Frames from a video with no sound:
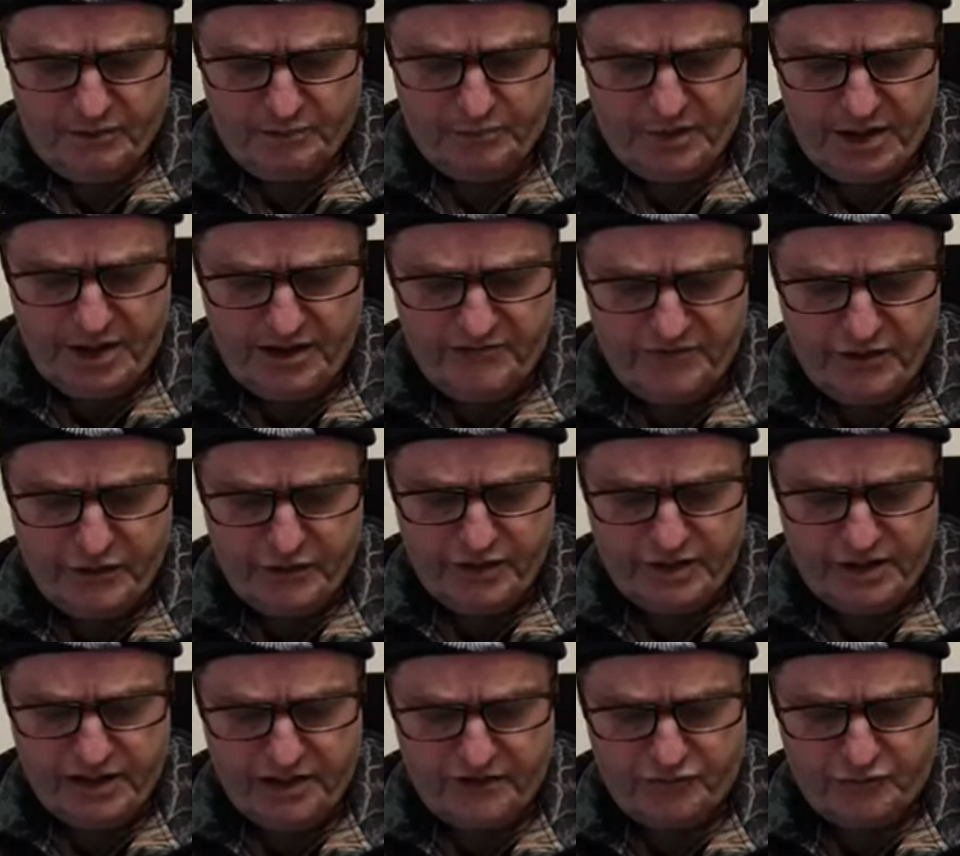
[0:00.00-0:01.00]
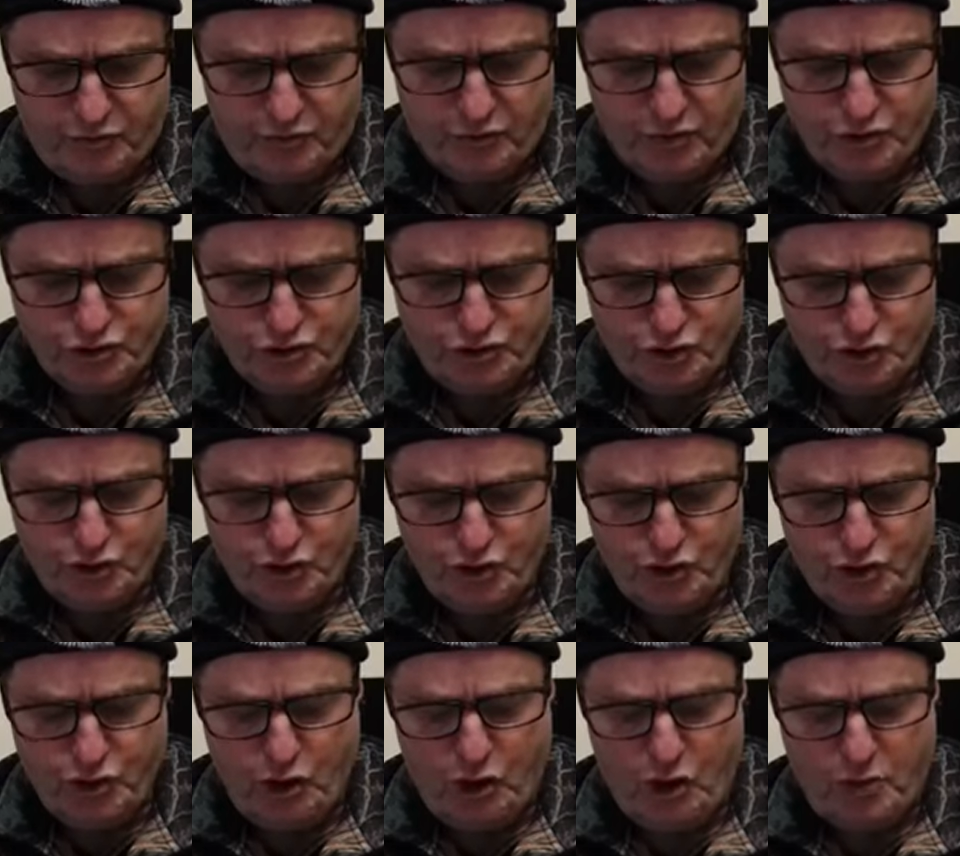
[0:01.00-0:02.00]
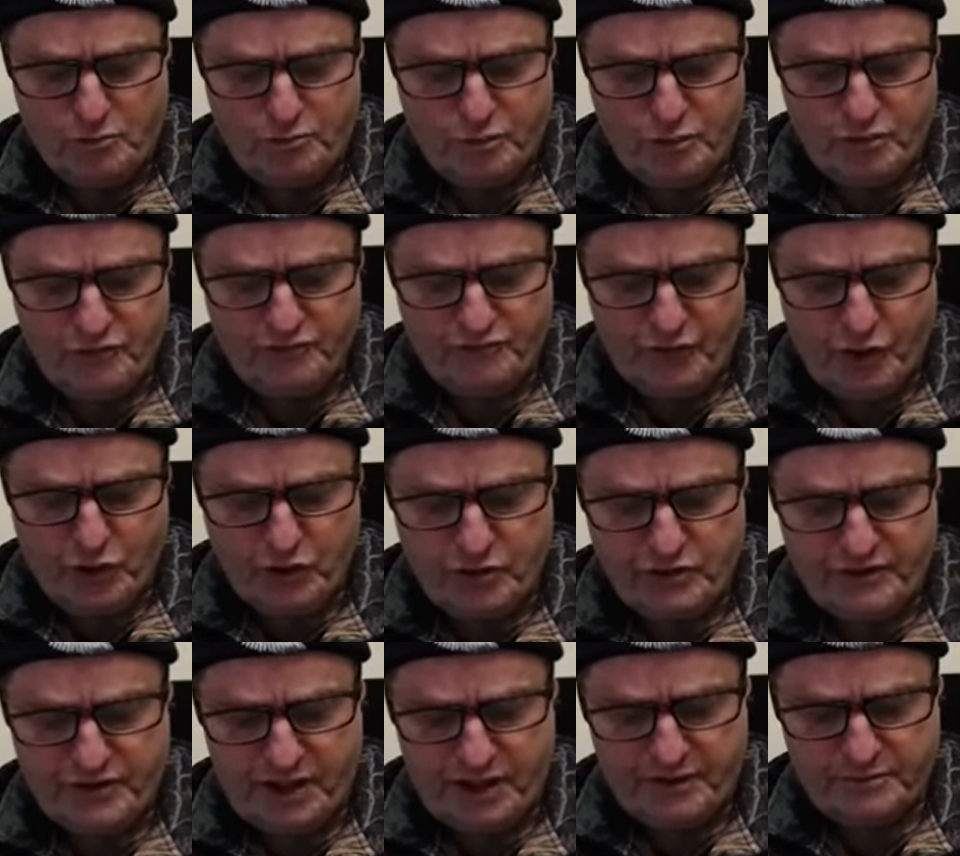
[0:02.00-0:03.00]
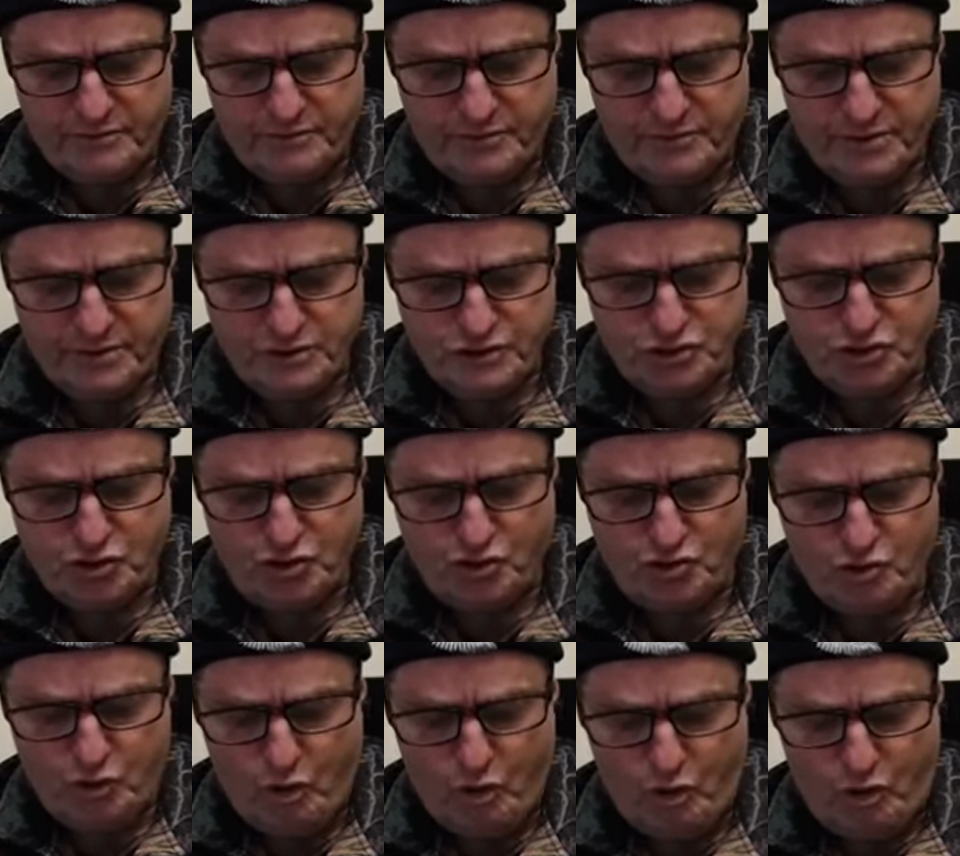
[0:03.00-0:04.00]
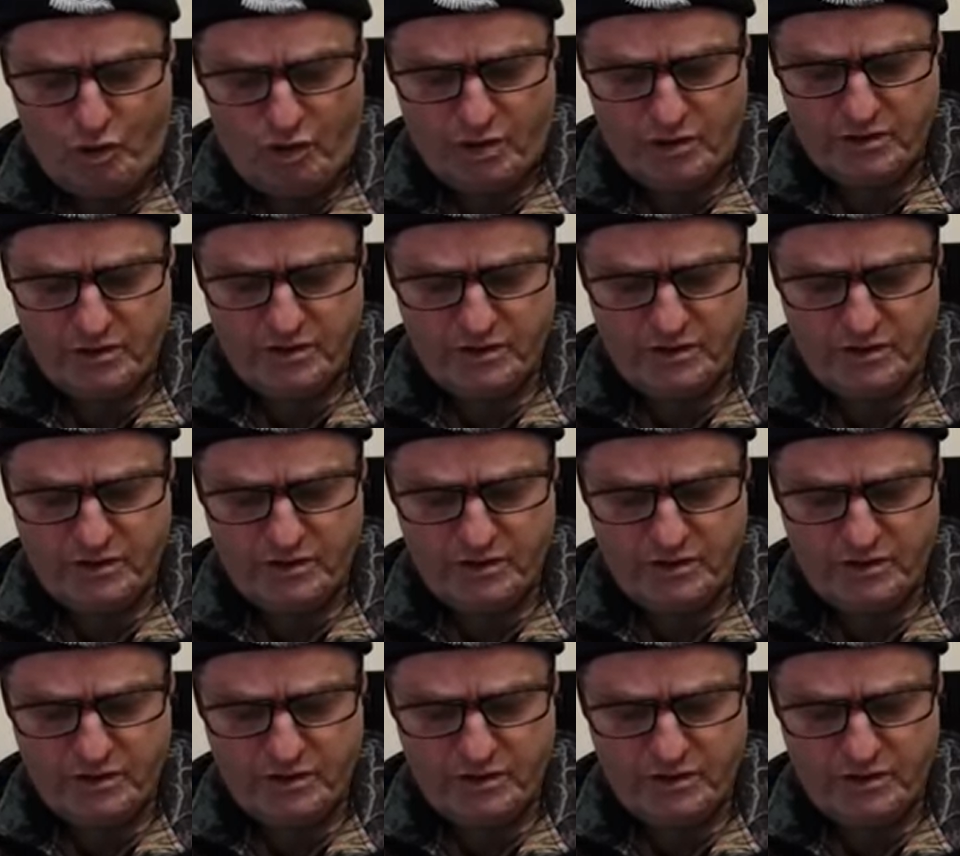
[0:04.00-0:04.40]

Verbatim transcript: Be very careful. Do not provoke them to war.